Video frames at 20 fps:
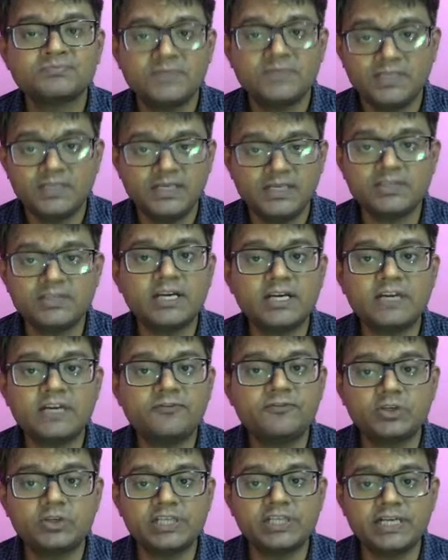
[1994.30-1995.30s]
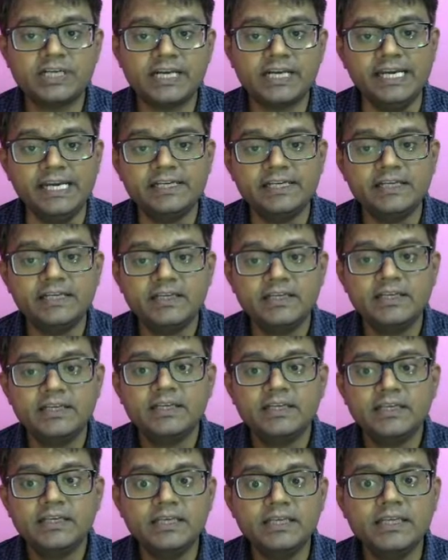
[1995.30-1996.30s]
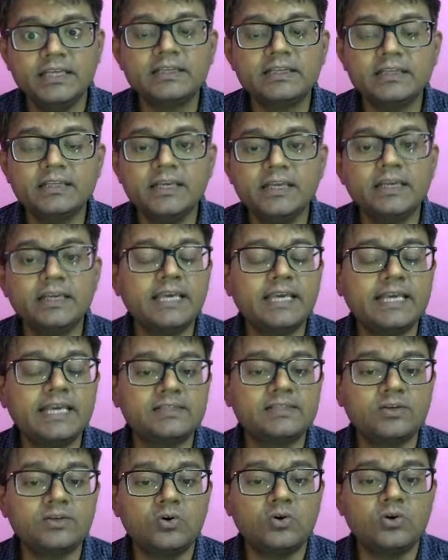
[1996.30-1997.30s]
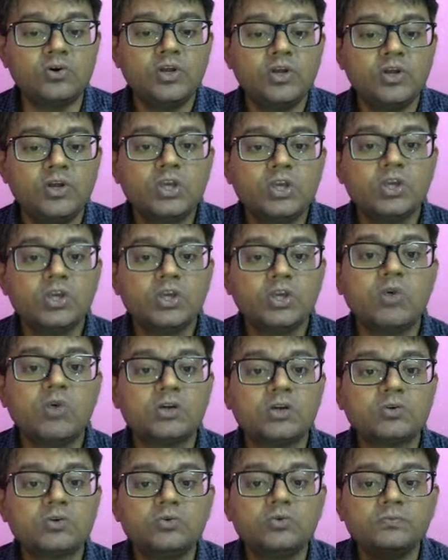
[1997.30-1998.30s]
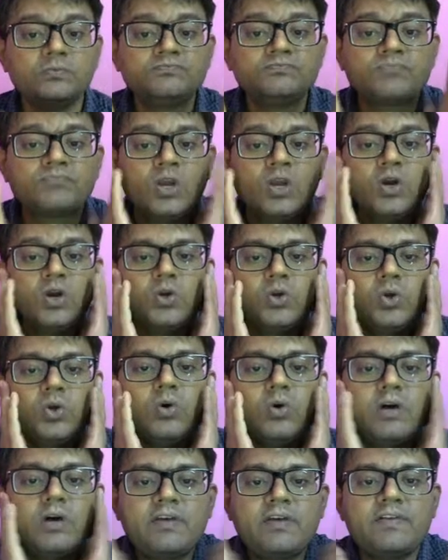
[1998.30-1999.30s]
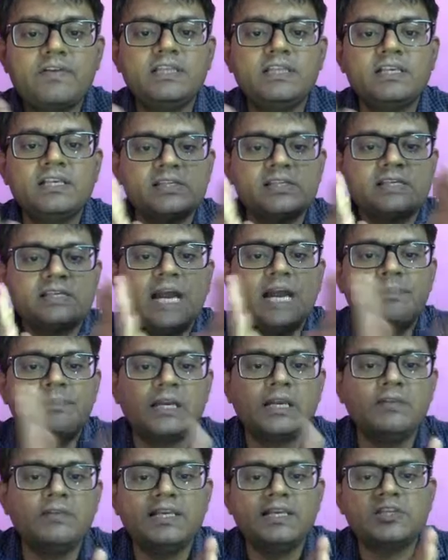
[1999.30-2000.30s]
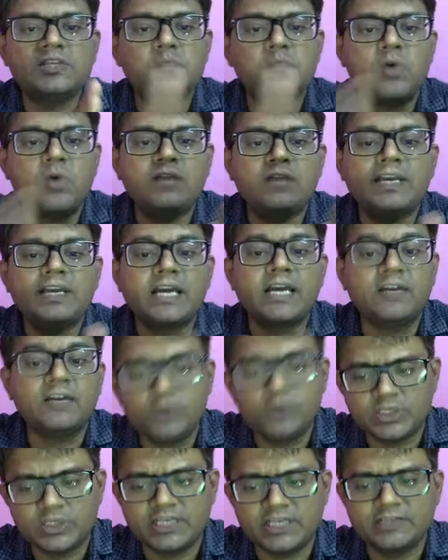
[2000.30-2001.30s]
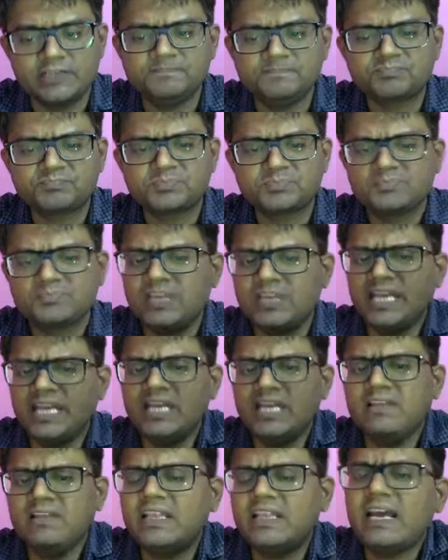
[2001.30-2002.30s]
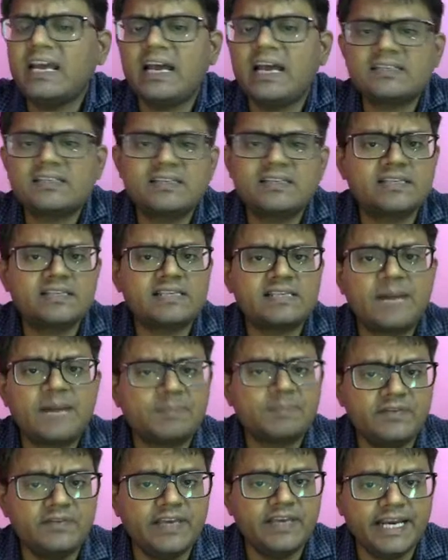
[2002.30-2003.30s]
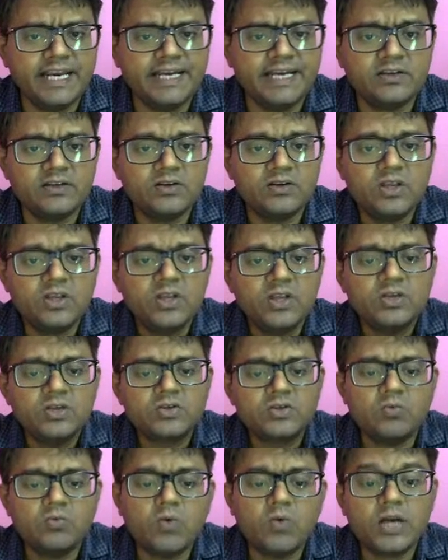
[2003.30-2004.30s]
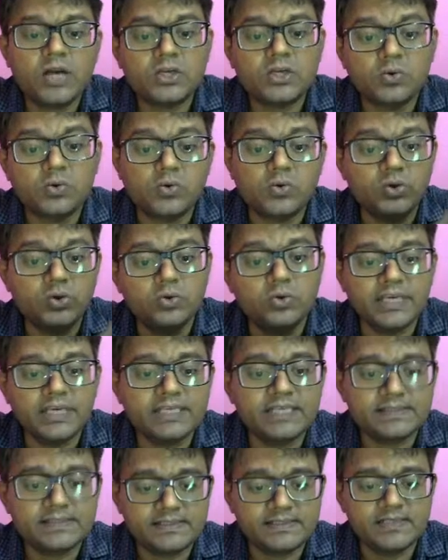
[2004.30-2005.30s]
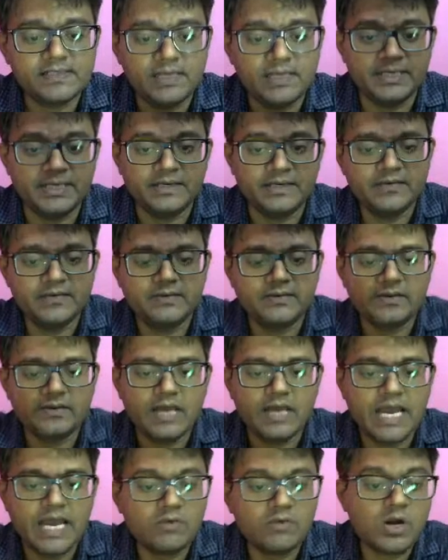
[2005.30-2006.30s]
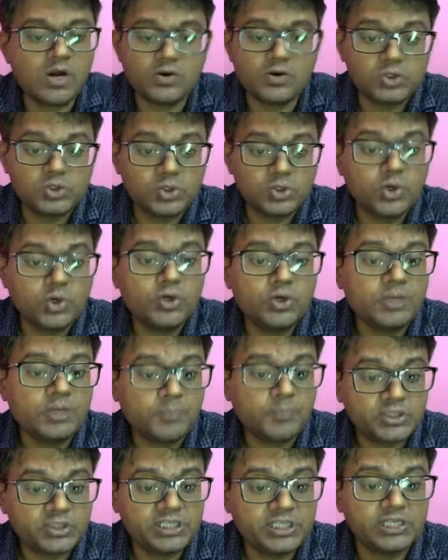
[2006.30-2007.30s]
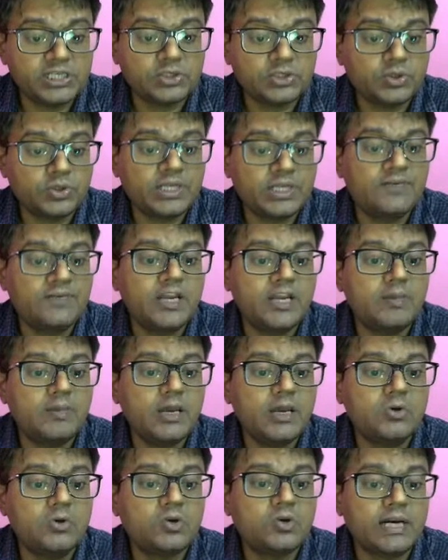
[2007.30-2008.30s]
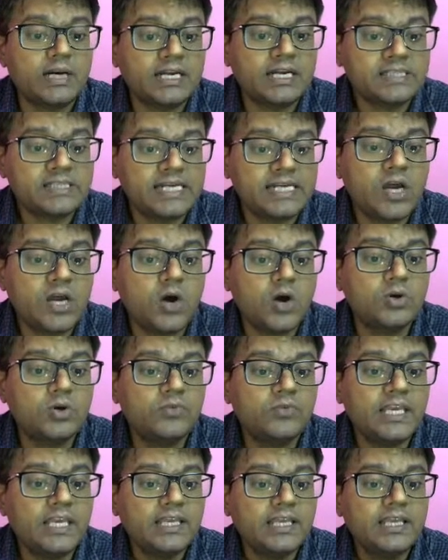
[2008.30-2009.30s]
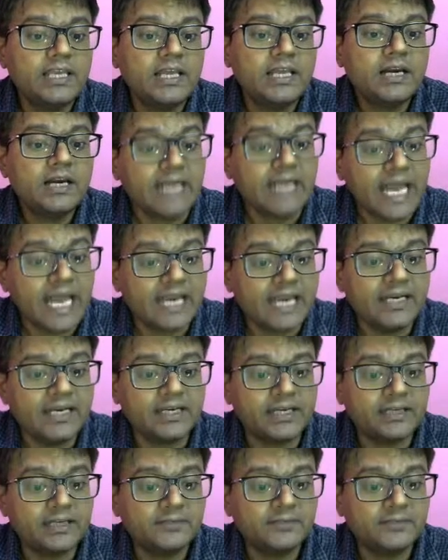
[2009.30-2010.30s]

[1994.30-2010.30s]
It's not a tough question, right? In case, you want to do away with this capital V, small v confusion. Anyway, they are asking us capital V, right? So what you could do is, I wanted to show you the procedure so that we will be able to understand how do we tackle it.